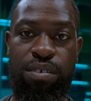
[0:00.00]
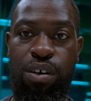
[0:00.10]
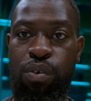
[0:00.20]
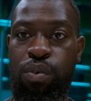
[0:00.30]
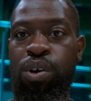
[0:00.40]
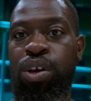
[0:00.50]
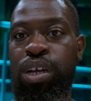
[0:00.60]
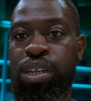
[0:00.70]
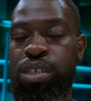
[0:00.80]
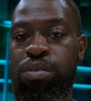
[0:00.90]
So
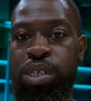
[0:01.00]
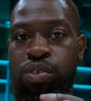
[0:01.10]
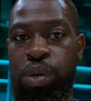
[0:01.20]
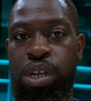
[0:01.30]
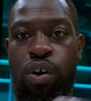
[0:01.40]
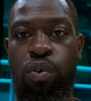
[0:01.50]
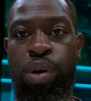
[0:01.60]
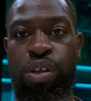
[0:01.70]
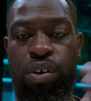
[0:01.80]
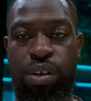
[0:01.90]
in the Lumix, we know
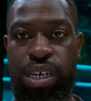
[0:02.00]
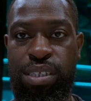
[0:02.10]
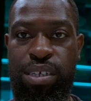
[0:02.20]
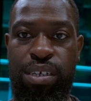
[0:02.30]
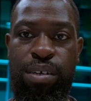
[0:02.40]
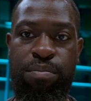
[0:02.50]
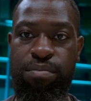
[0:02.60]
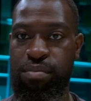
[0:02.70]
when you connect the